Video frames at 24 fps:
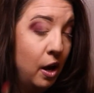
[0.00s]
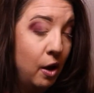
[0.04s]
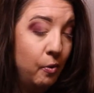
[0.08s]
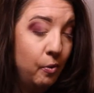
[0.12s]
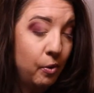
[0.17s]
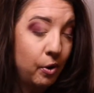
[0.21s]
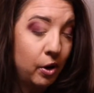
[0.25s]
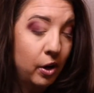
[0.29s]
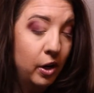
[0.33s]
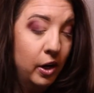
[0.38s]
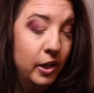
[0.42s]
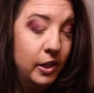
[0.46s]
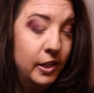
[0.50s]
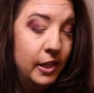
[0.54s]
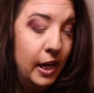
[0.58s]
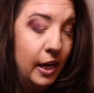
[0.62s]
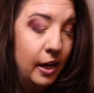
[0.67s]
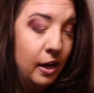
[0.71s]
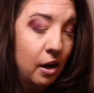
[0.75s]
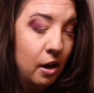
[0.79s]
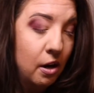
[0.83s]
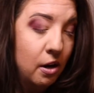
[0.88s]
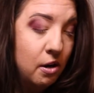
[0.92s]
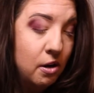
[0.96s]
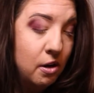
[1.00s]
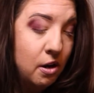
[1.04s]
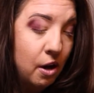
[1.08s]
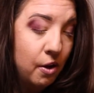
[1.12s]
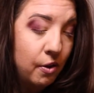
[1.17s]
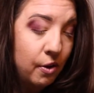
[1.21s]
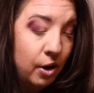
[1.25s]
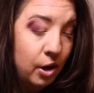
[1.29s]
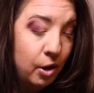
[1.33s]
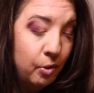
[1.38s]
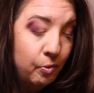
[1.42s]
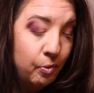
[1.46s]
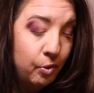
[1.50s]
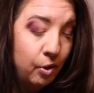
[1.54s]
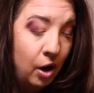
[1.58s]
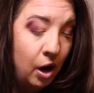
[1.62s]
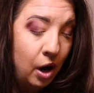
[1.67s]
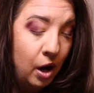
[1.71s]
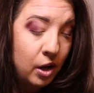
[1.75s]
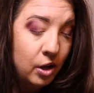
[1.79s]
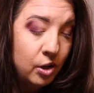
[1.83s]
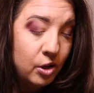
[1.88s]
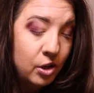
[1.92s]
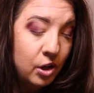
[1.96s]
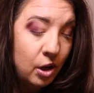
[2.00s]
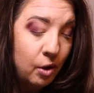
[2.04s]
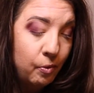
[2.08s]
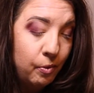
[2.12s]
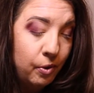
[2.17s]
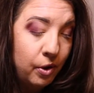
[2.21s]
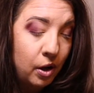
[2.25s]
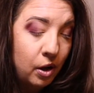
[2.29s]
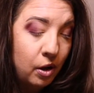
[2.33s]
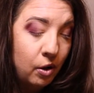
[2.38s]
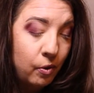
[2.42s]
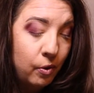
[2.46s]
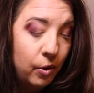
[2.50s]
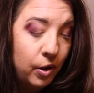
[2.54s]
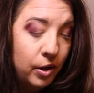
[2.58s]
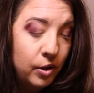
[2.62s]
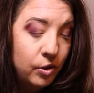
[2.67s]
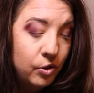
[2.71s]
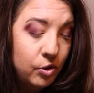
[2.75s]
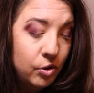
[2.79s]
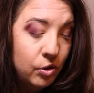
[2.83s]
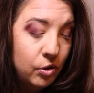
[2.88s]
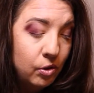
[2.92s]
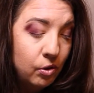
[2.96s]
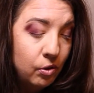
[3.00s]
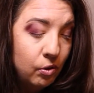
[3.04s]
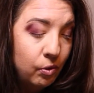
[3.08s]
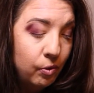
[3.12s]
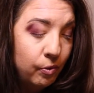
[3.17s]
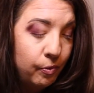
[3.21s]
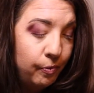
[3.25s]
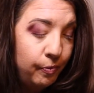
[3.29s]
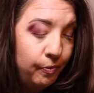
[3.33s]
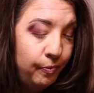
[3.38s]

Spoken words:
We're going to take another brush and we are going to